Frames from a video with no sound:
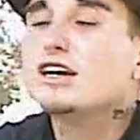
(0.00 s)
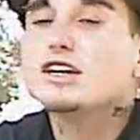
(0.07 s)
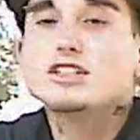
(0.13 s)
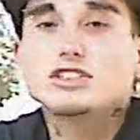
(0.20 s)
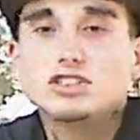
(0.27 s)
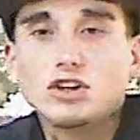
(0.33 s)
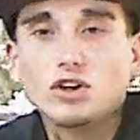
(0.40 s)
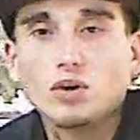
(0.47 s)

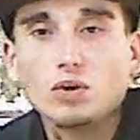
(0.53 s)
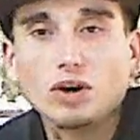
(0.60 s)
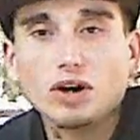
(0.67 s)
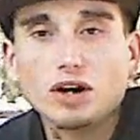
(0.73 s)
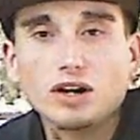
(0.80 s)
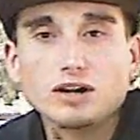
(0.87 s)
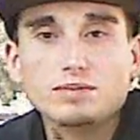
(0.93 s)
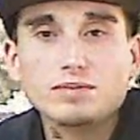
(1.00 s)

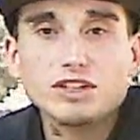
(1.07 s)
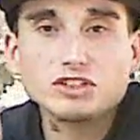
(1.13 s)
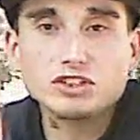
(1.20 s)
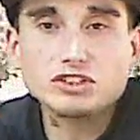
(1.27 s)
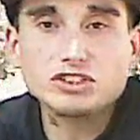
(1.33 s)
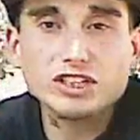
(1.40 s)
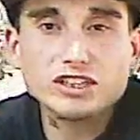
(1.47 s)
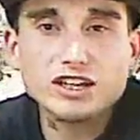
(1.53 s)
So make sure
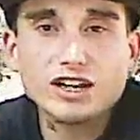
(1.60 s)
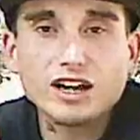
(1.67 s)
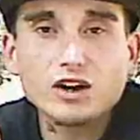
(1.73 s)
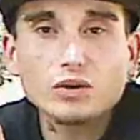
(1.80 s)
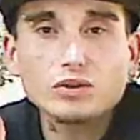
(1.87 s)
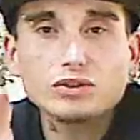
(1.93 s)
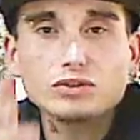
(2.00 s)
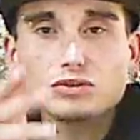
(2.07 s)
you check that
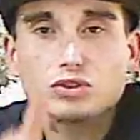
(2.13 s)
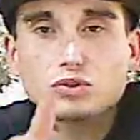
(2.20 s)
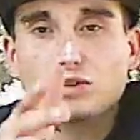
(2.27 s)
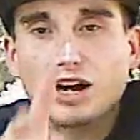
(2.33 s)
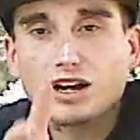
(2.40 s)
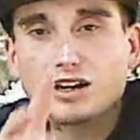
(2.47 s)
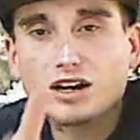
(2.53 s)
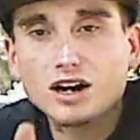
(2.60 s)
out,
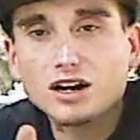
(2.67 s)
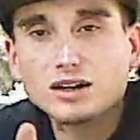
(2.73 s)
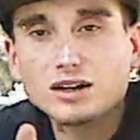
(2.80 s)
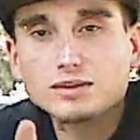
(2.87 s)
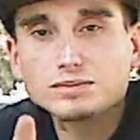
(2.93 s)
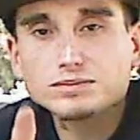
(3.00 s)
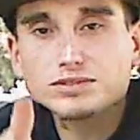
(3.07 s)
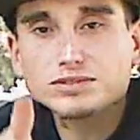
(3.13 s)

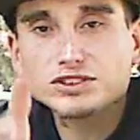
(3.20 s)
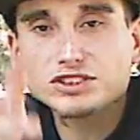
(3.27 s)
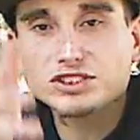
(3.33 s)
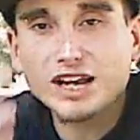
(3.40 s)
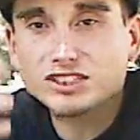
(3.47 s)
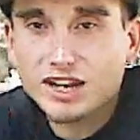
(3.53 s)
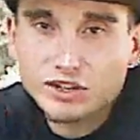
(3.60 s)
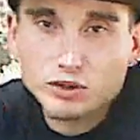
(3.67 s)

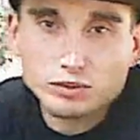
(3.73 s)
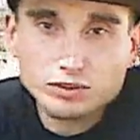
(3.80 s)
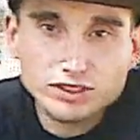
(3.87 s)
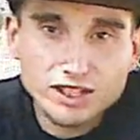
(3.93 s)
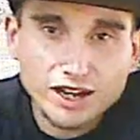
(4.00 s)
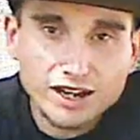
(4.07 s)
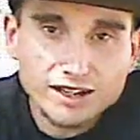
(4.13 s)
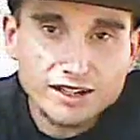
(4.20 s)

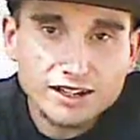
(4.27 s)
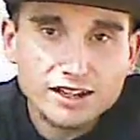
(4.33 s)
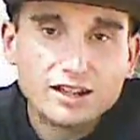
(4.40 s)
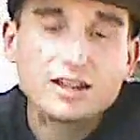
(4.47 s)
youtube.com/Ekosai.